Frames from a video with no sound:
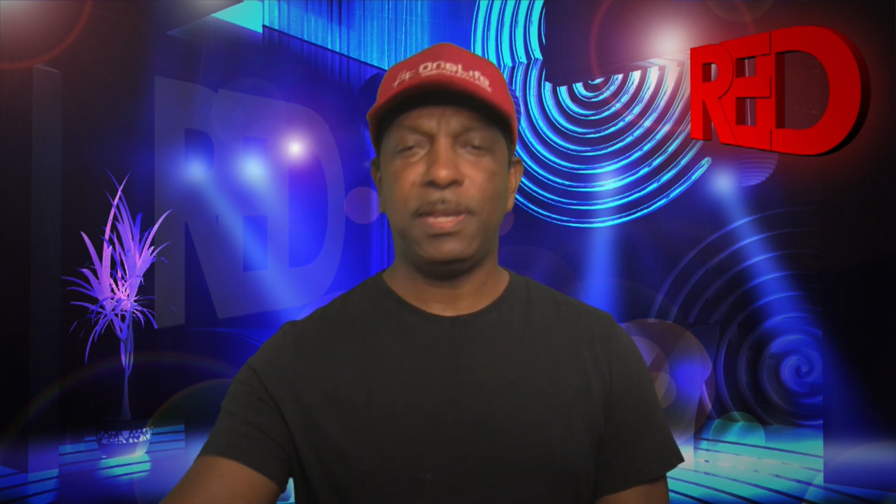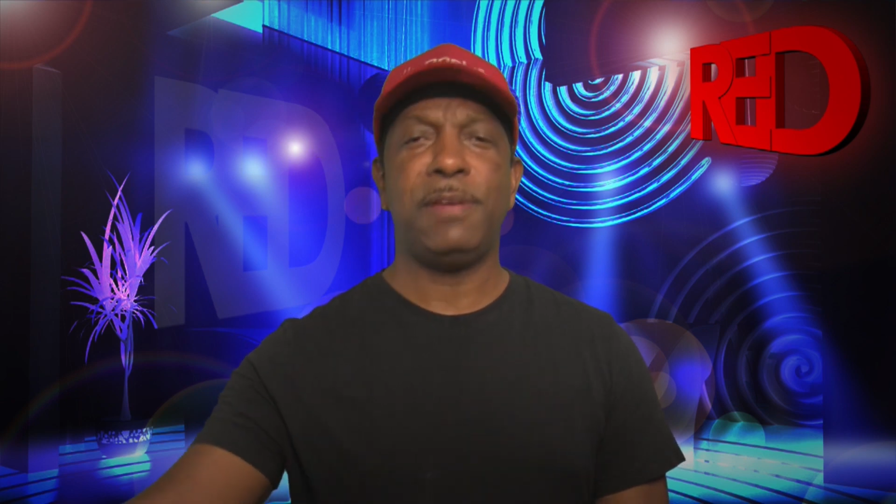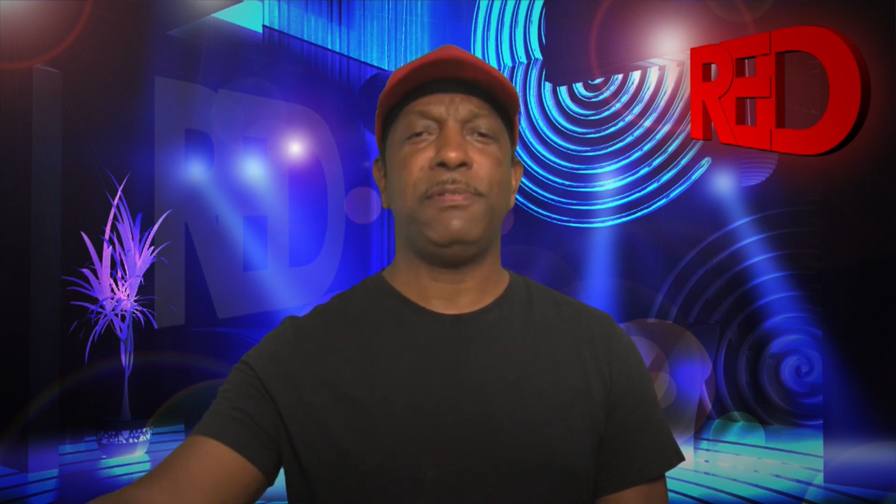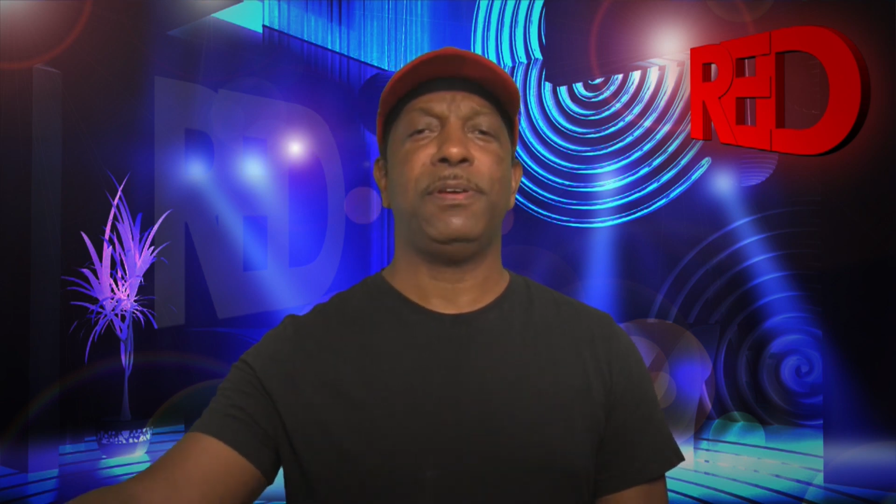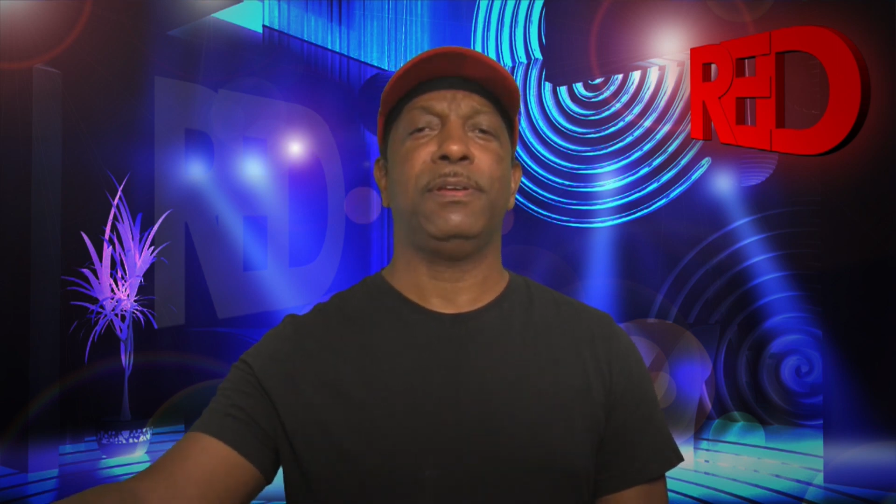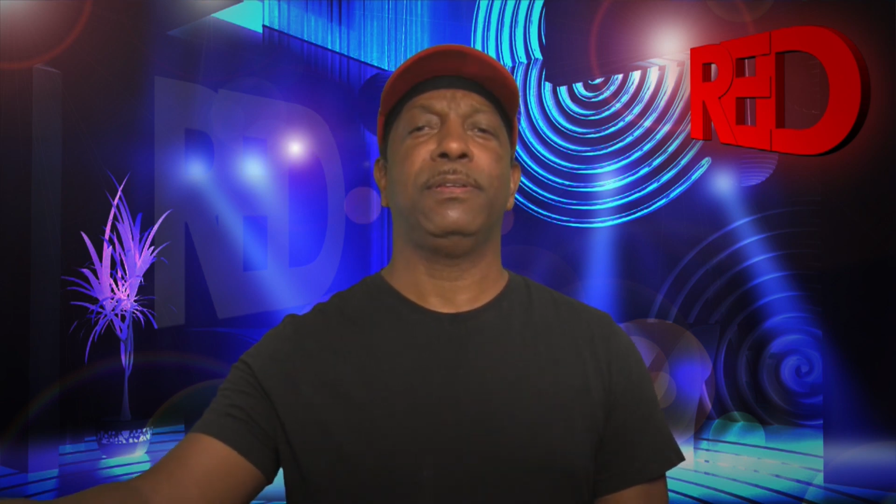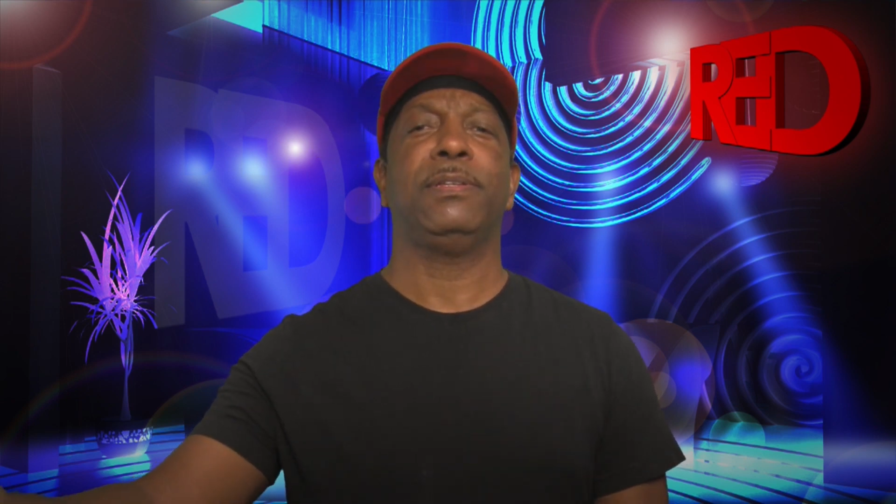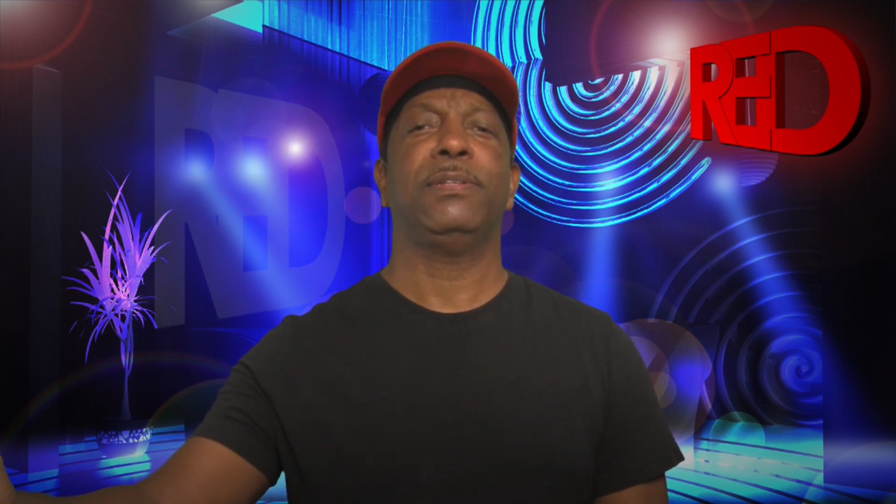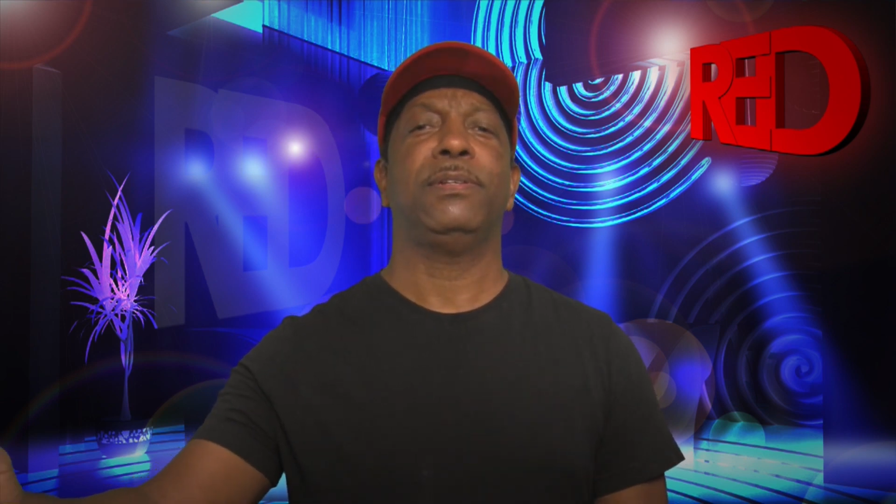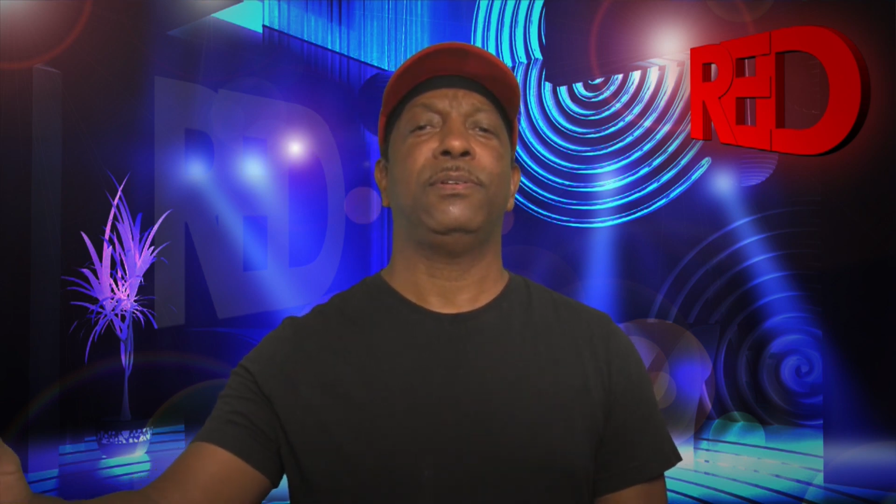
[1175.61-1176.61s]
area
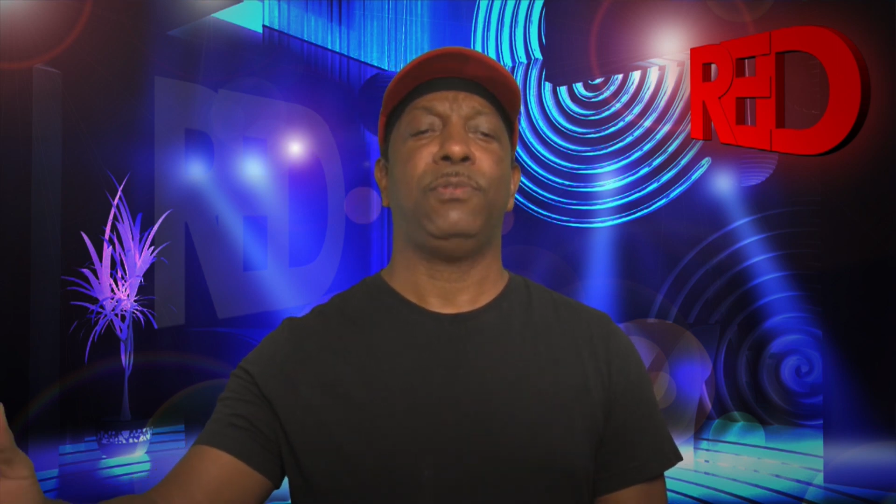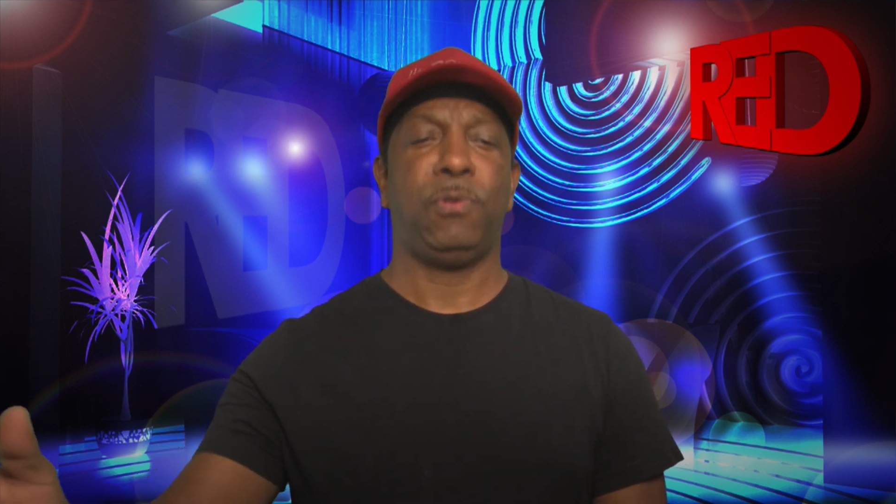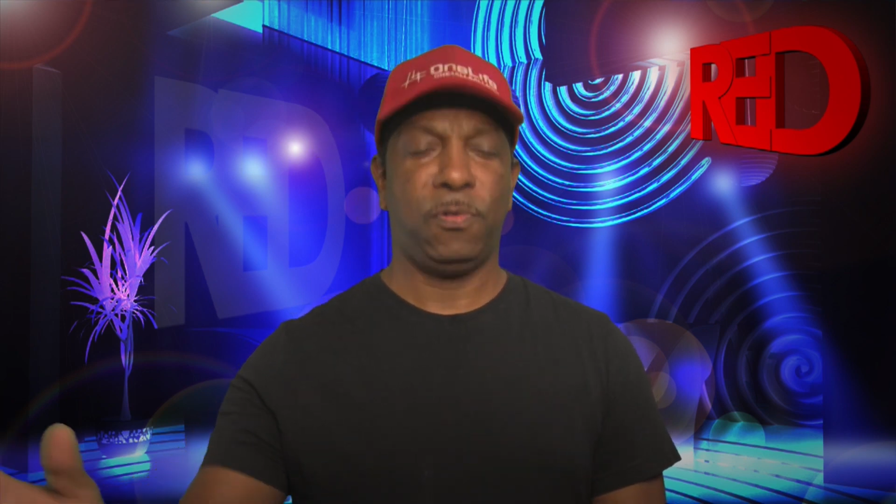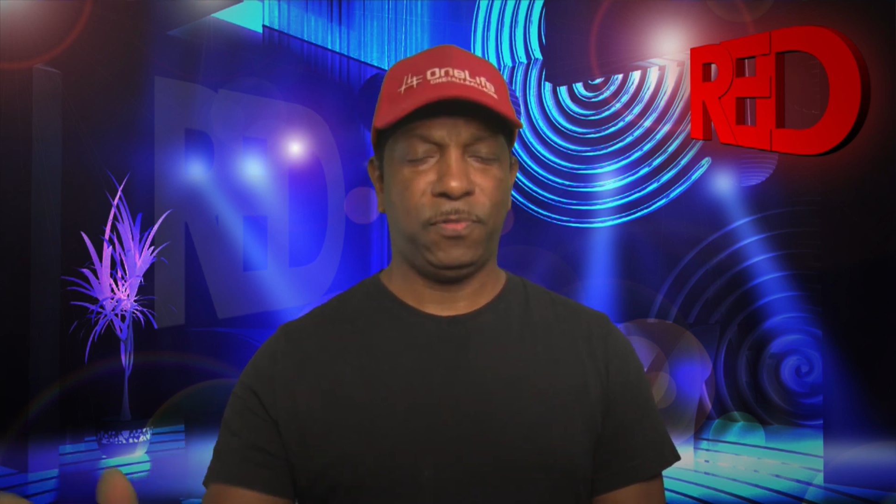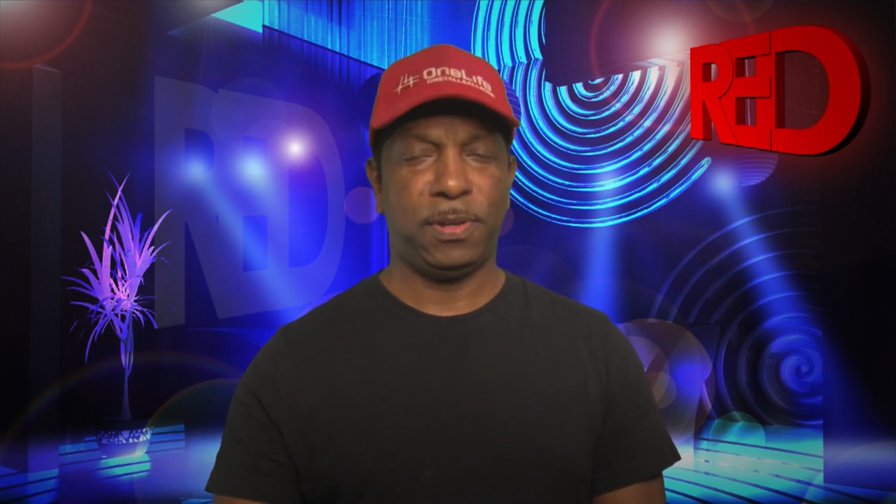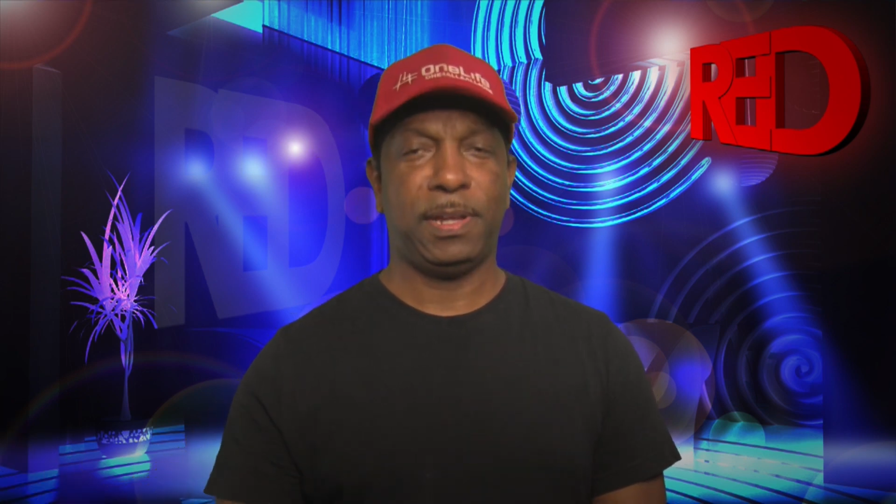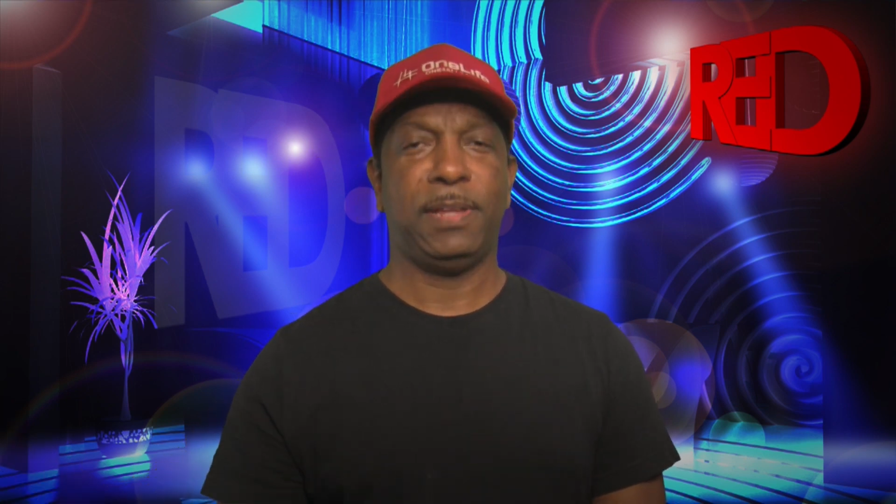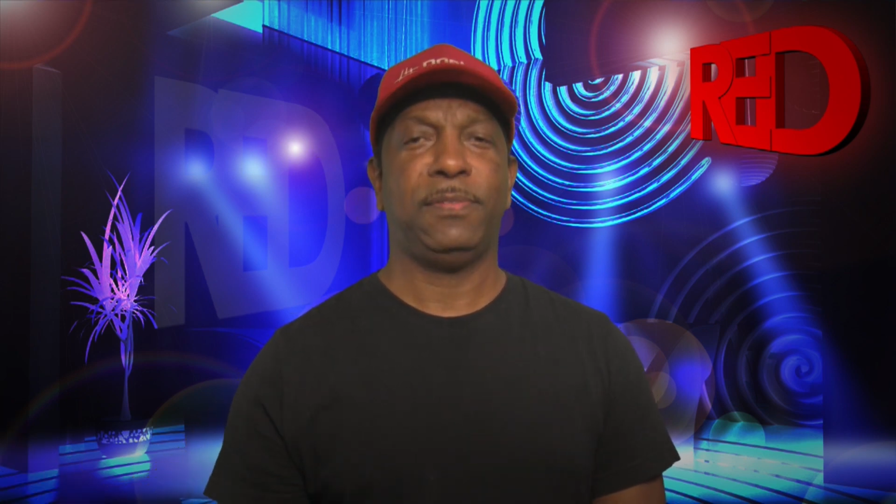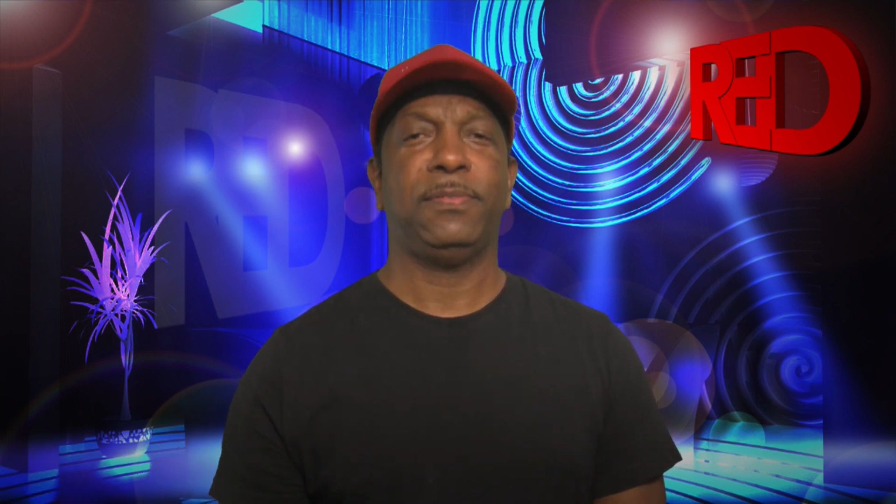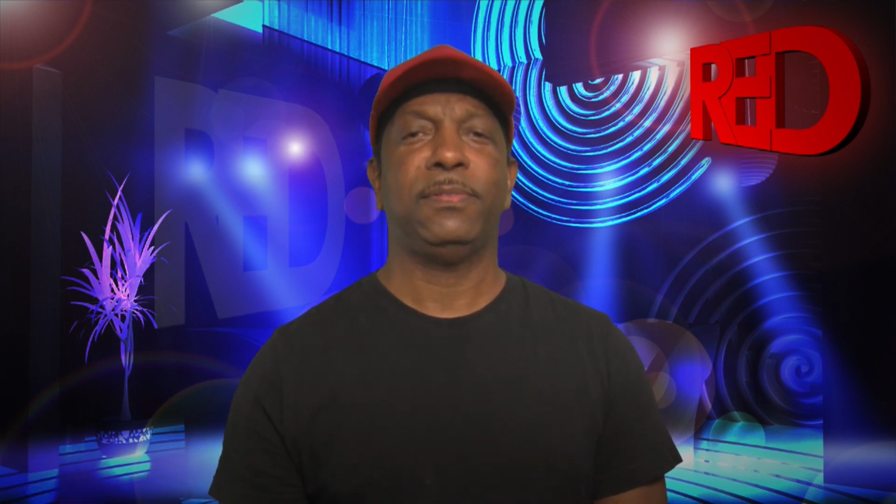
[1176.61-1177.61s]
of your
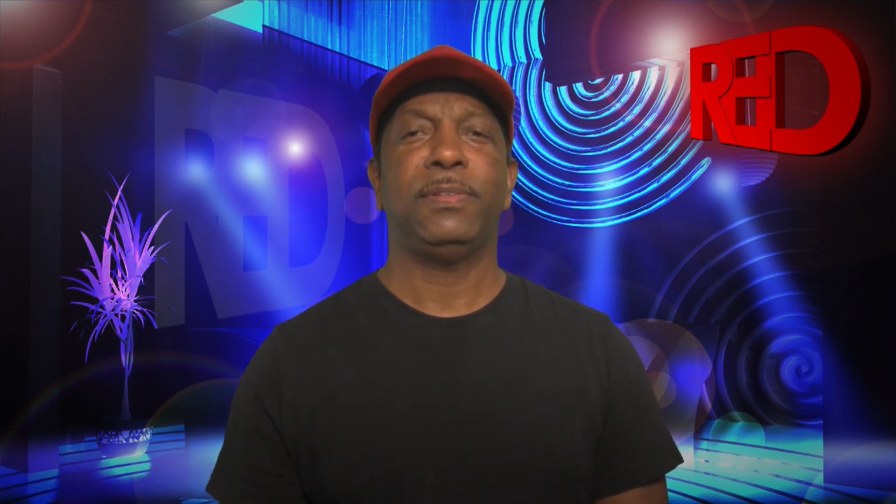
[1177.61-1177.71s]
life.